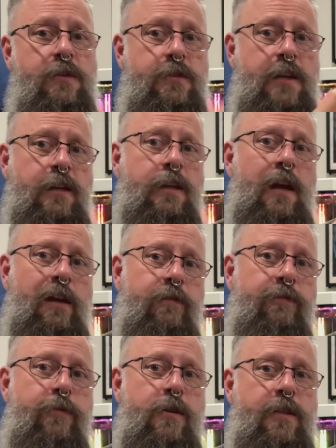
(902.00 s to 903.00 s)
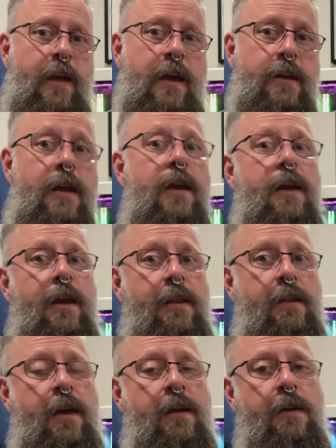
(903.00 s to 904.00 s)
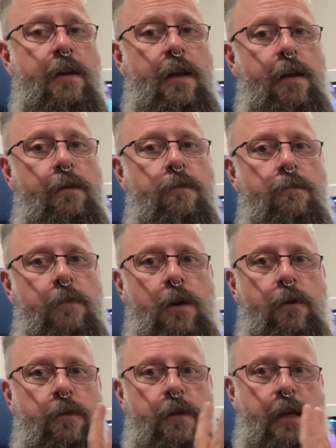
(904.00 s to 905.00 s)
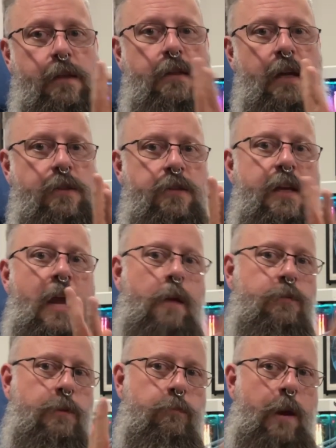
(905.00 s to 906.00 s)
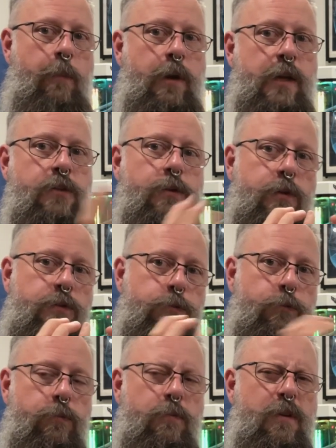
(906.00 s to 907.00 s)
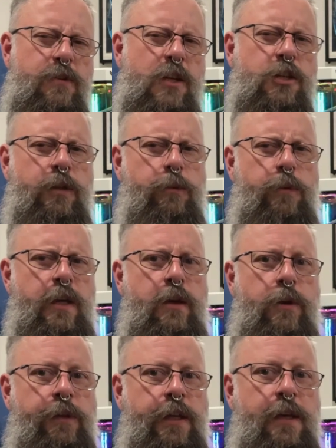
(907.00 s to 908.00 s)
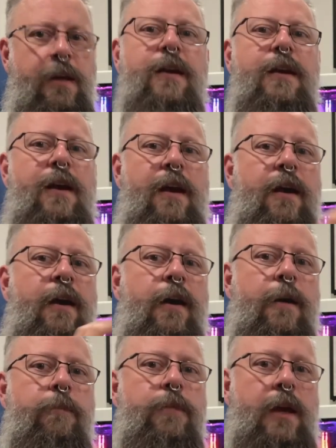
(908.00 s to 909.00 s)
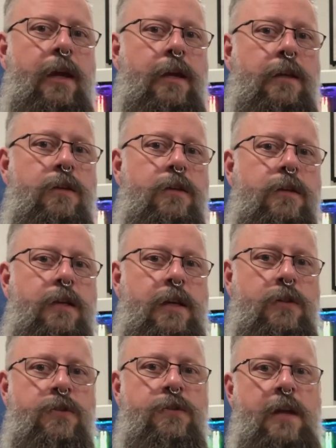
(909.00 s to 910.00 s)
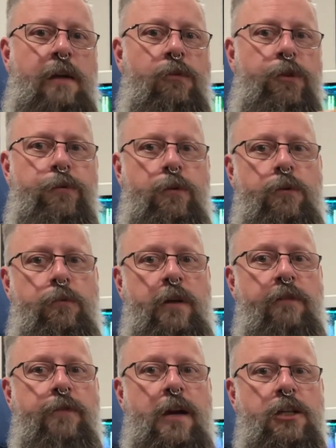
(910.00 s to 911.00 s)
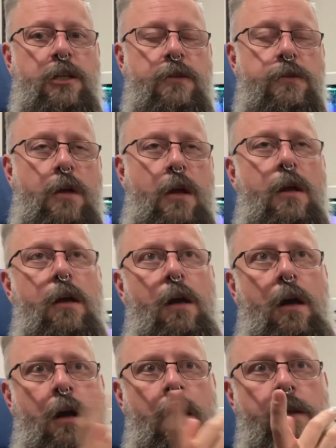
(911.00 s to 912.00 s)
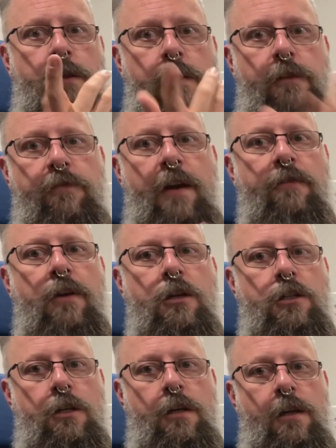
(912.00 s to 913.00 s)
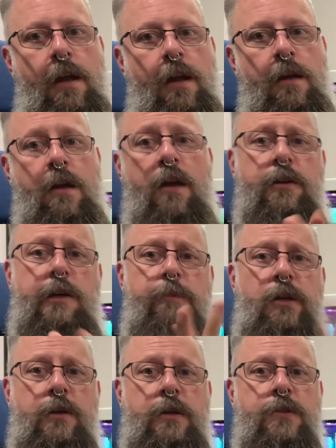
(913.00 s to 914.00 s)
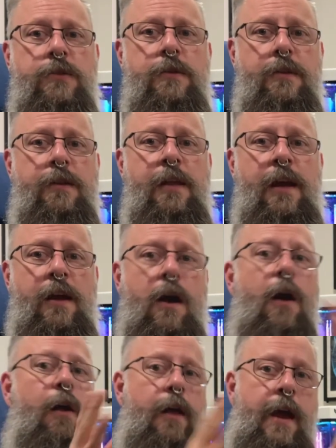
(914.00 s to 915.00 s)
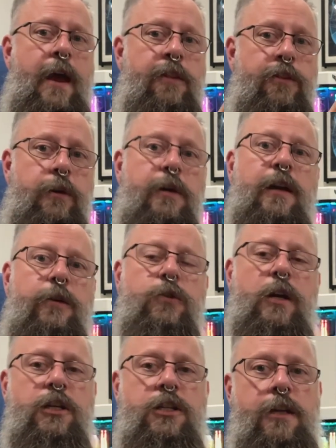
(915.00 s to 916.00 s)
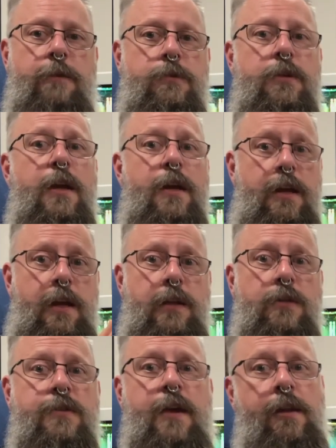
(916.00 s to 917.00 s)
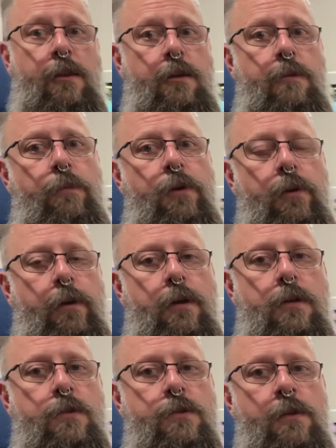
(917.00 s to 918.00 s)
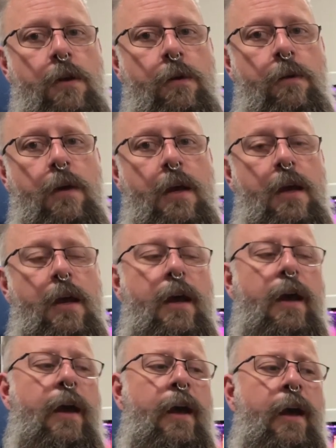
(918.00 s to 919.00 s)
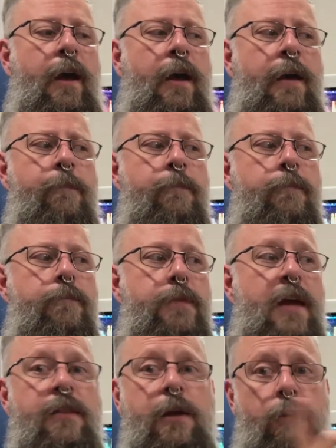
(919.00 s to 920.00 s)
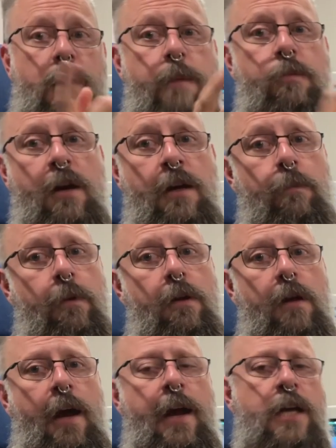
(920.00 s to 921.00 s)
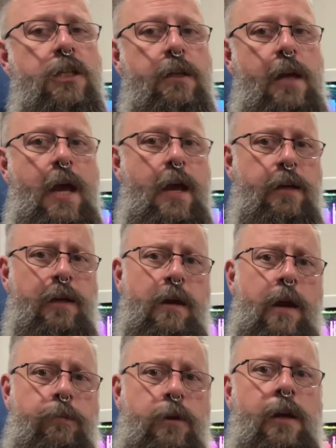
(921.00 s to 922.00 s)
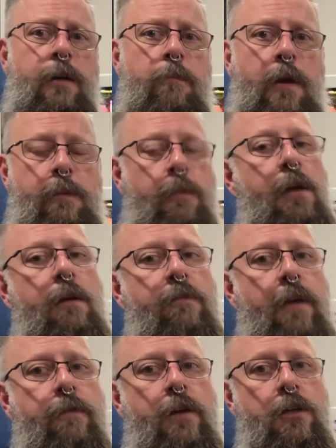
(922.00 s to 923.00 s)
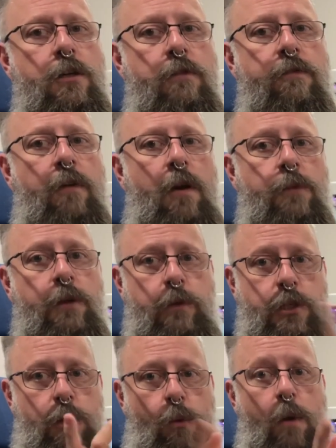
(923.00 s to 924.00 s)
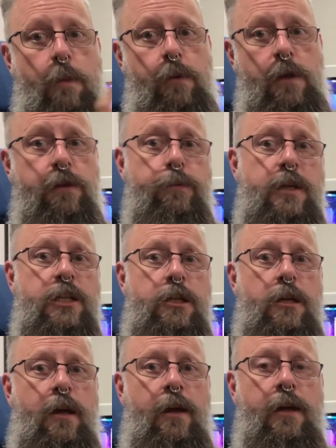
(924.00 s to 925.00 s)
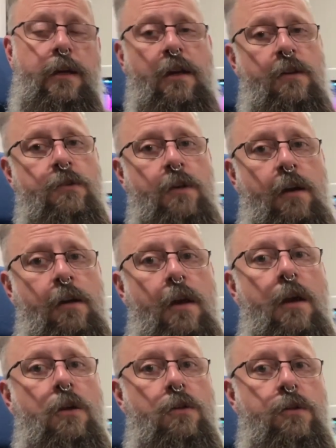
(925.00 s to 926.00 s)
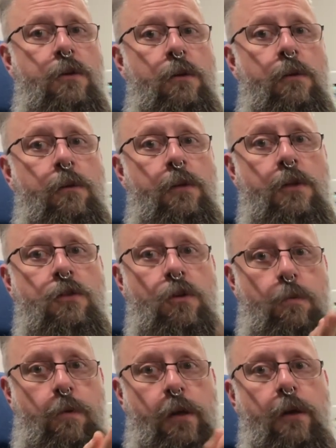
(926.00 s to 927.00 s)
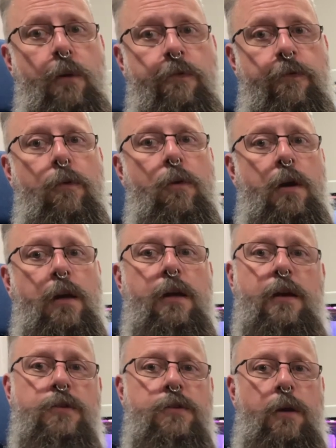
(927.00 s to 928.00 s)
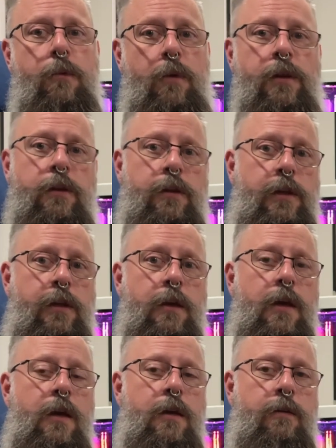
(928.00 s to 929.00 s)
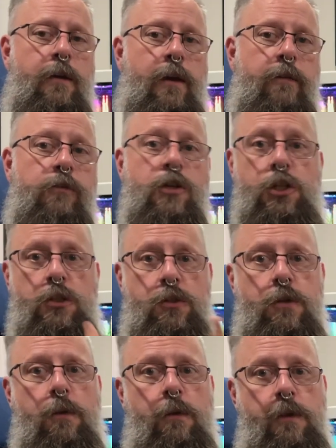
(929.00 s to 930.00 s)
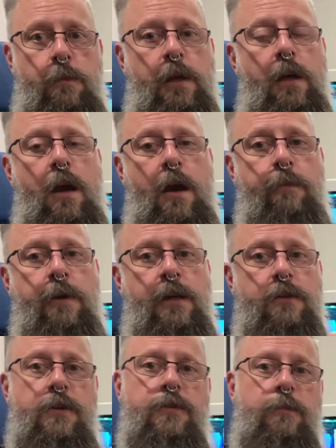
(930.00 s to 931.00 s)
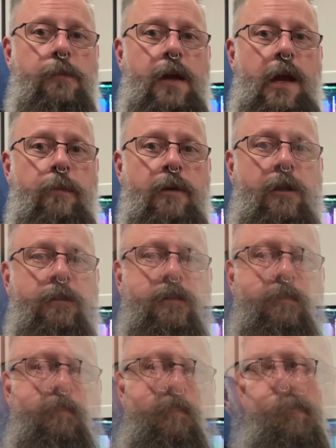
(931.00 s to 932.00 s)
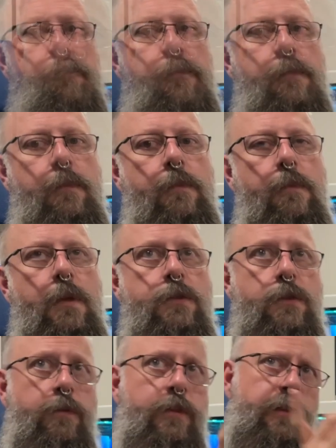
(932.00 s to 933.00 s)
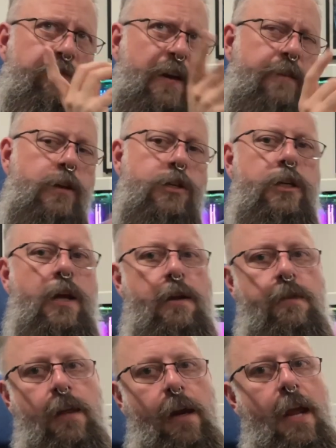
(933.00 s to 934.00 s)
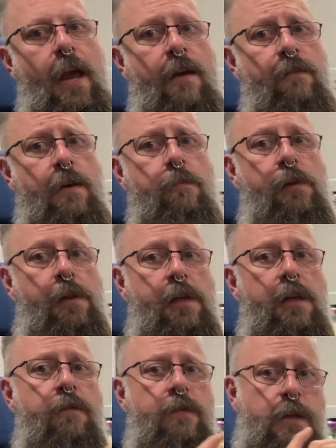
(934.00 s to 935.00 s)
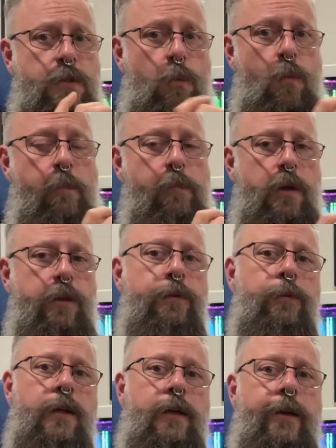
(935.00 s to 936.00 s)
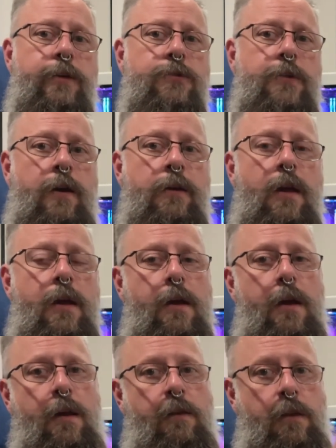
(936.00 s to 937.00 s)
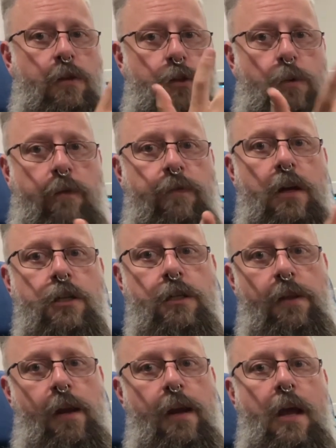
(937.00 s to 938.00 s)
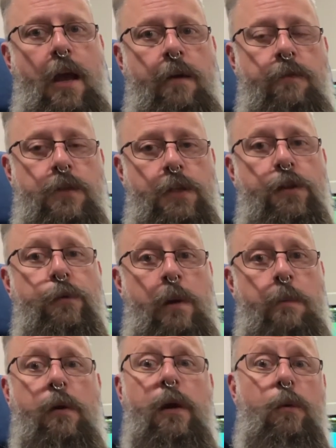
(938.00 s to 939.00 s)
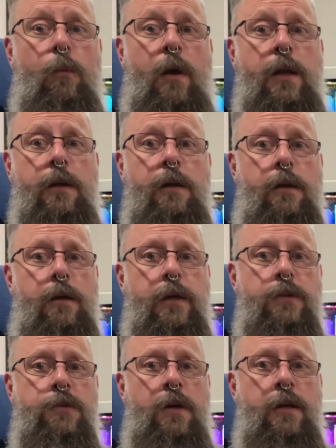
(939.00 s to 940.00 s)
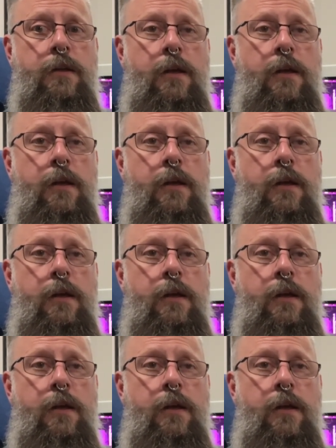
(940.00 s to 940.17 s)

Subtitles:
dedicated for that. And then it's kept in memory, so it's essentially read-only, and is saved through refreshes. On the 500 and other computers, they all had their Kickstart chips inside the computer. So, and they were upgradable. I actually had upgraded my Amiga 500 from the original 1.3 Kickstart to the 2.04 Kickstart when the version 2 of the Amiga operating system came out. But so the 500 that I have, I believe, is a 1.3 Kickstart, and then the 1200 that I have is a 3.1 Kickstart.